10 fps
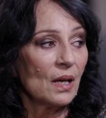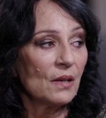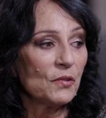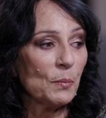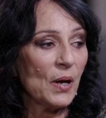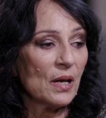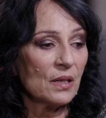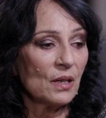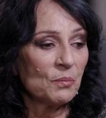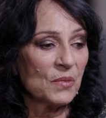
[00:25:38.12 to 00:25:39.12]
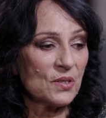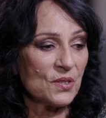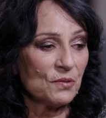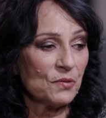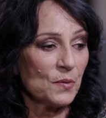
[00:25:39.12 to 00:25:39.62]
if a Pākehā
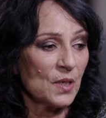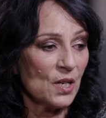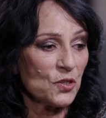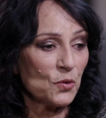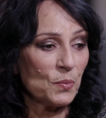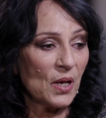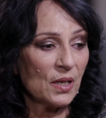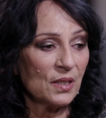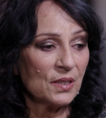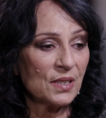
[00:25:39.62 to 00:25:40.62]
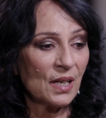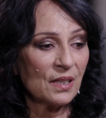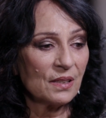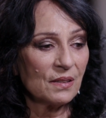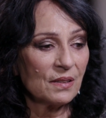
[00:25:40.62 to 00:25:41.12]
minister from the National Party had done
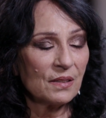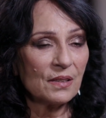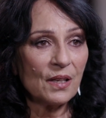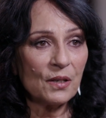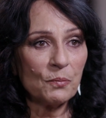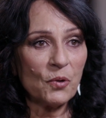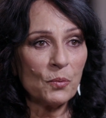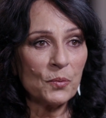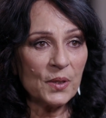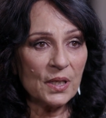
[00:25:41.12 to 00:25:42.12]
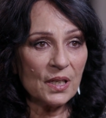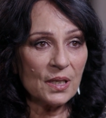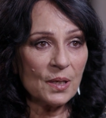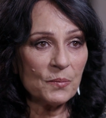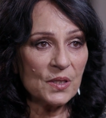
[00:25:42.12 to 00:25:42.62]
it, that had probably
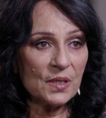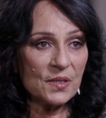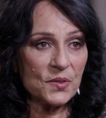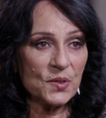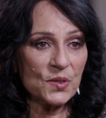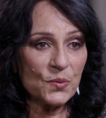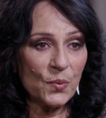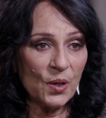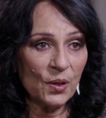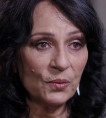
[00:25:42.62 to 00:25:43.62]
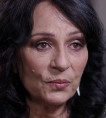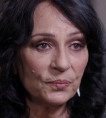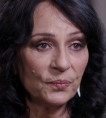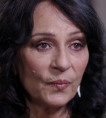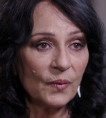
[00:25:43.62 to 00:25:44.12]
kicked up the dust as well.
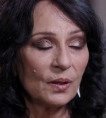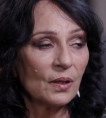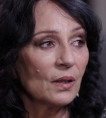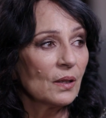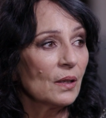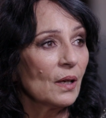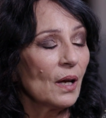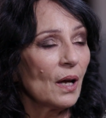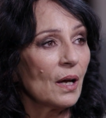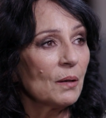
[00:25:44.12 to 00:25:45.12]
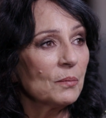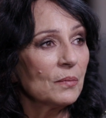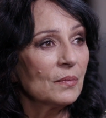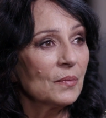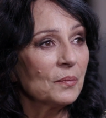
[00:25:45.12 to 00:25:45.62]

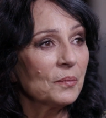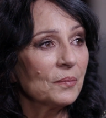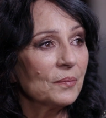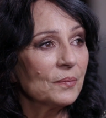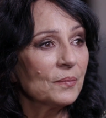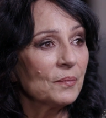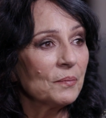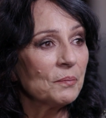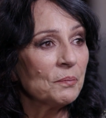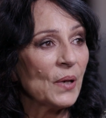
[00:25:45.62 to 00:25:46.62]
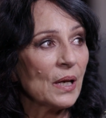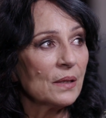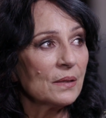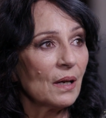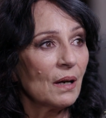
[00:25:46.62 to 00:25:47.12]

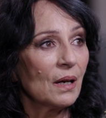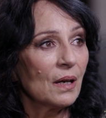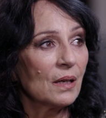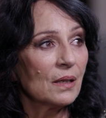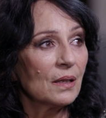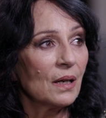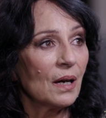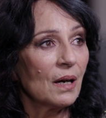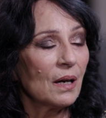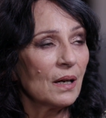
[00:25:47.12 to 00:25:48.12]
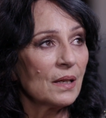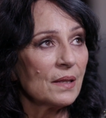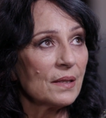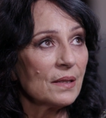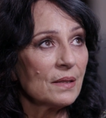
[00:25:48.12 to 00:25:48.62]
But I
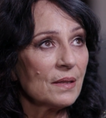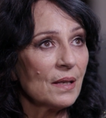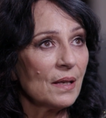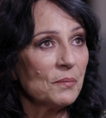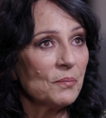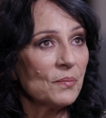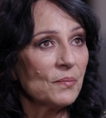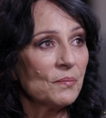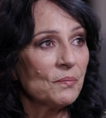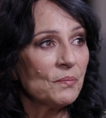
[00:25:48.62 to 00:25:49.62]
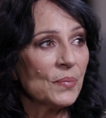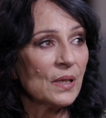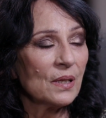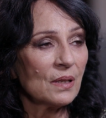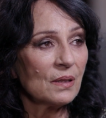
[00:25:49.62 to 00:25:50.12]
think that
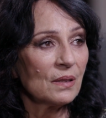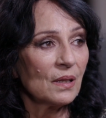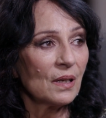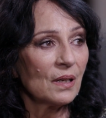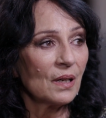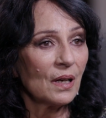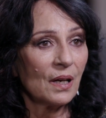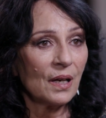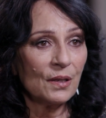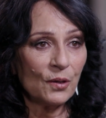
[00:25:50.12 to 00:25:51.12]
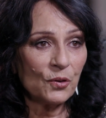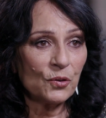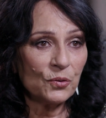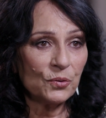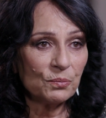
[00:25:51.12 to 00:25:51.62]
being a
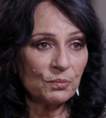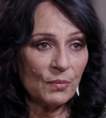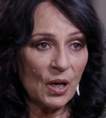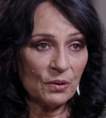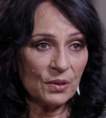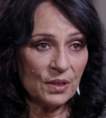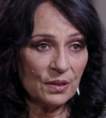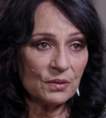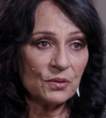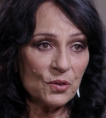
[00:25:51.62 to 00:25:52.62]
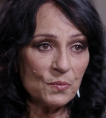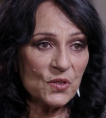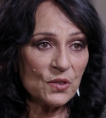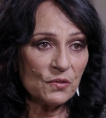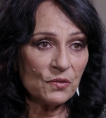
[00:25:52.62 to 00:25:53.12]
local Māori in
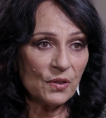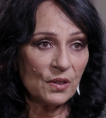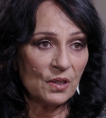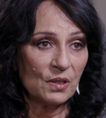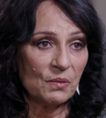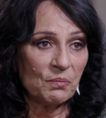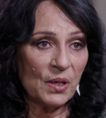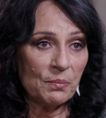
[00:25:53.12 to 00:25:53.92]
terms of my